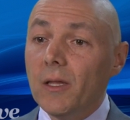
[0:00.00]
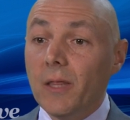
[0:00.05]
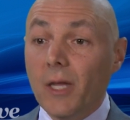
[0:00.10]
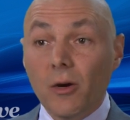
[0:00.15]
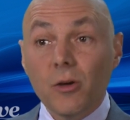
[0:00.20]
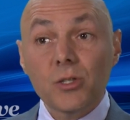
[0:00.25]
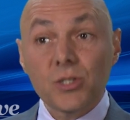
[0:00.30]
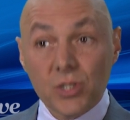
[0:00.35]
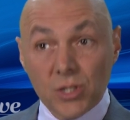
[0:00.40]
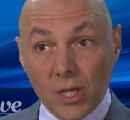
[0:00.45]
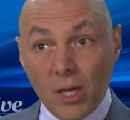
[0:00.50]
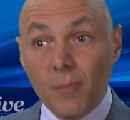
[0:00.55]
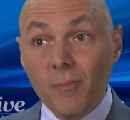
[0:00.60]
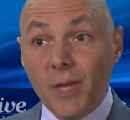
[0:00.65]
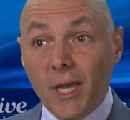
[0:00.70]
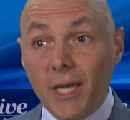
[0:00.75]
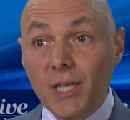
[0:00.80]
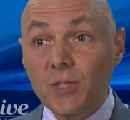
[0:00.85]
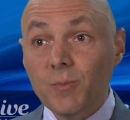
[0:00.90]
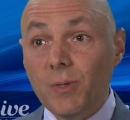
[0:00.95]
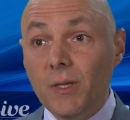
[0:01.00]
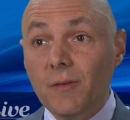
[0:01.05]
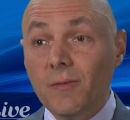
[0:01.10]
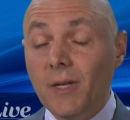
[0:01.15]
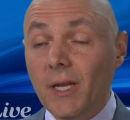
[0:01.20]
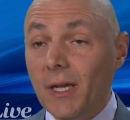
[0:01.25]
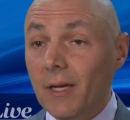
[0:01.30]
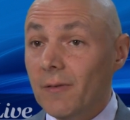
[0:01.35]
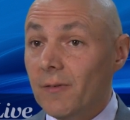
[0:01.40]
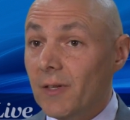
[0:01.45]
There are some HPV
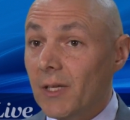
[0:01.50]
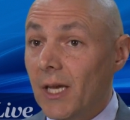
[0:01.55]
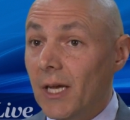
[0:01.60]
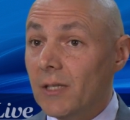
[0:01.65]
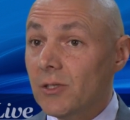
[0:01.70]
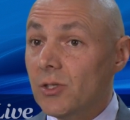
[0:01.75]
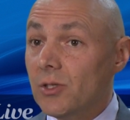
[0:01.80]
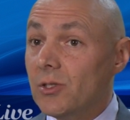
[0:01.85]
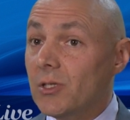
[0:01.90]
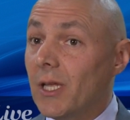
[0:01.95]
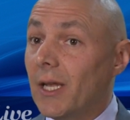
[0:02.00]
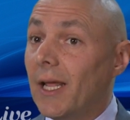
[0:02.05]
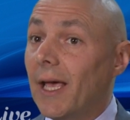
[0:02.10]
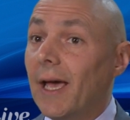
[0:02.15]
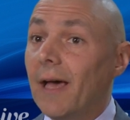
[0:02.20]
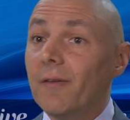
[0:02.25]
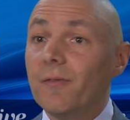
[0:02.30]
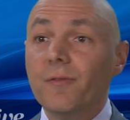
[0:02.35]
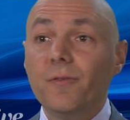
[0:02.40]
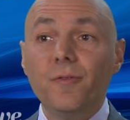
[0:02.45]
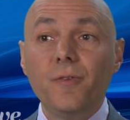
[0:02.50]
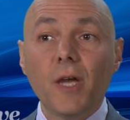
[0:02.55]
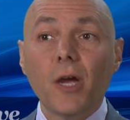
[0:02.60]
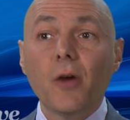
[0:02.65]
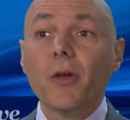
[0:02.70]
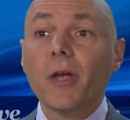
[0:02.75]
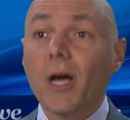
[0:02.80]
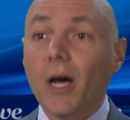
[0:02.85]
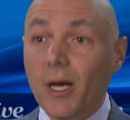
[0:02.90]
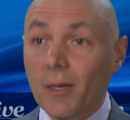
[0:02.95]
negative cancers that have
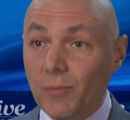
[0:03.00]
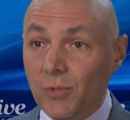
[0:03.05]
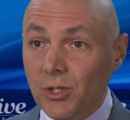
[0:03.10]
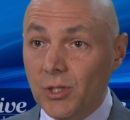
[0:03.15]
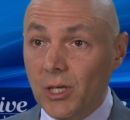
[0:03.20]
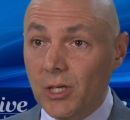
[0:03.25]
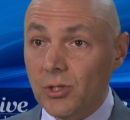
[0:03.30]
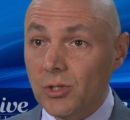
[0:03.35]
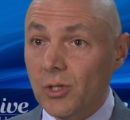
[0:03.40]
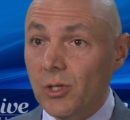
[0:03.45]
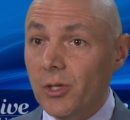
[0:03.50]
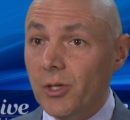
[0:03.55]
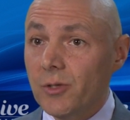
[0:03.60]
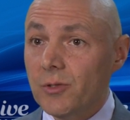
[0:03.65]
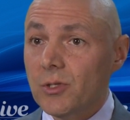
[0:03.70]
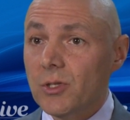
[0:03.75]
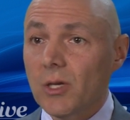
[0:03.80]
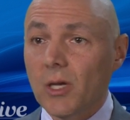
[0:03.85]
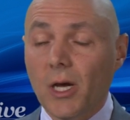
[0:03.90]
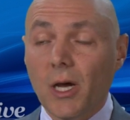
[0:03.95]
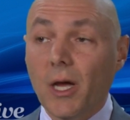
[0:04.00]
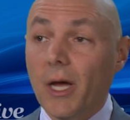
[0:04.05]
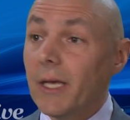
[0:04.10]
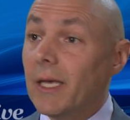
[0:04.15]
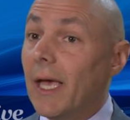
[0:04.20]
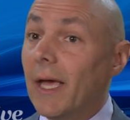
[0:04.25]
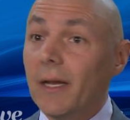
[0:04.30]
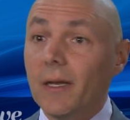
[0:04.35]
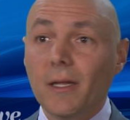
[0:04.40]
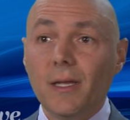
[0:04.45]
very high mutational loads, uh,
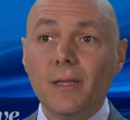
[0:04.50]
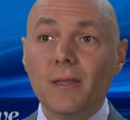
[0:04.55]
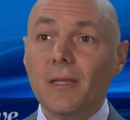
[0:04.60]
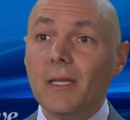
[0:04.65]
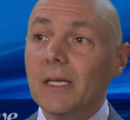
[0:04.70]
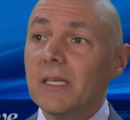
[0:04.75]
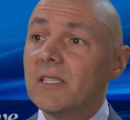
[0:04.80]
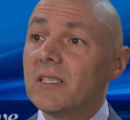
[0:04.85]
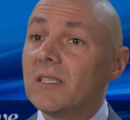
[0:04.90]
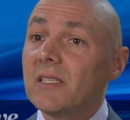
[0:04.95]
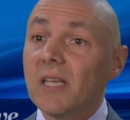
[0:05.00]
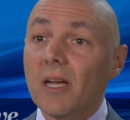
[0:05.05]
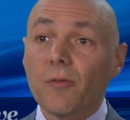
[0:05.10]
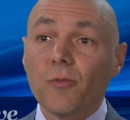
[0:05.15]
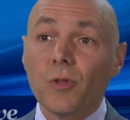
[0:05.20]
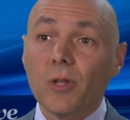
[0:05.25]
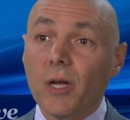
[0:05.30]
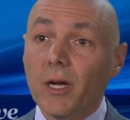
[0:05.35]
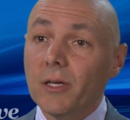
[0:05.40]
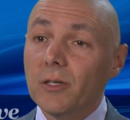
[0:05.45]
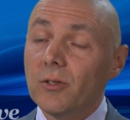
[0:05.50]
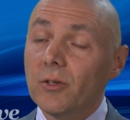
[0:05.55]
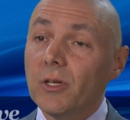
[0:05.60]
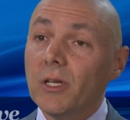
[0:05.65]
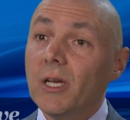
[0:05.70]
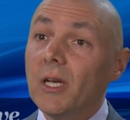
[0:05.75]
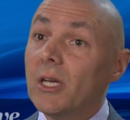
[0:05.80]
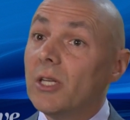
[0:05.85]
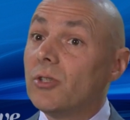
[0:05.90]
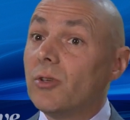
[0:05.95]
again, in the several
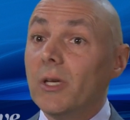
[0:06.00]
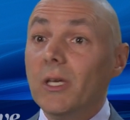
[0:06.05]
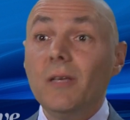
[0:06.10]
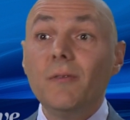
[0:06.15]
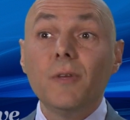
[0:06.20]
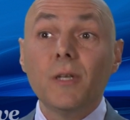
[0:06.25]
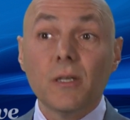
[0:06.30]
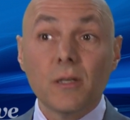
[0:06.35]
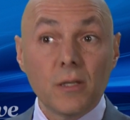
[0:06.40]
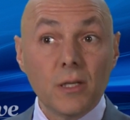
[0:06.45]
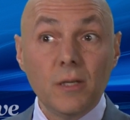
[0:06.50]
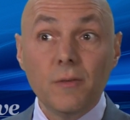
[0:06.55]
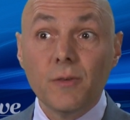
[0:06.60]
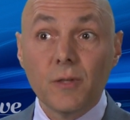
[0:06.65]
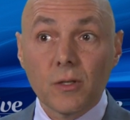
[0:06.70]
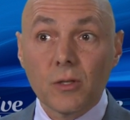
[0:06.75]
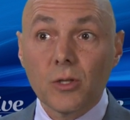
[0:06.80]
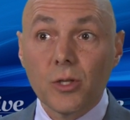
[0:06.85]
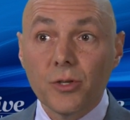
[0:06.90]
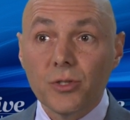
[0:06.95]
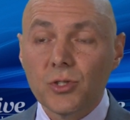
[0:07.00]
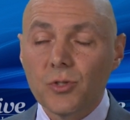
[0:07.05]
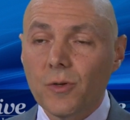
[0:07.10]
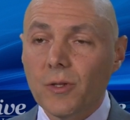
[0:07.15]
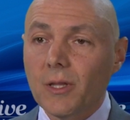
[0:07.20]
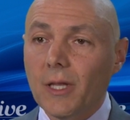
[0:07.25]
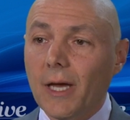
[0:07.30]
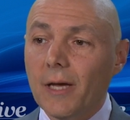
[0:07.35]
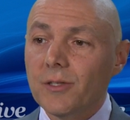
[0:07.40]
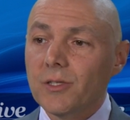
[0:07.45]
hundred to even, even close to
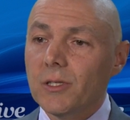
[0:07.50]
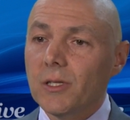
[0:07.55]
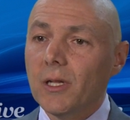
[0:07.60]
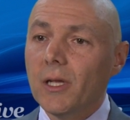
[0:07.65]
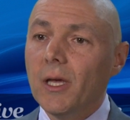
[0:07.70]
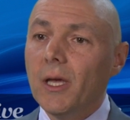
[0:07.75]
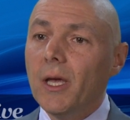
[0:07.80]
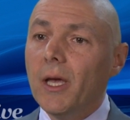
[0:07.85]
a thousand.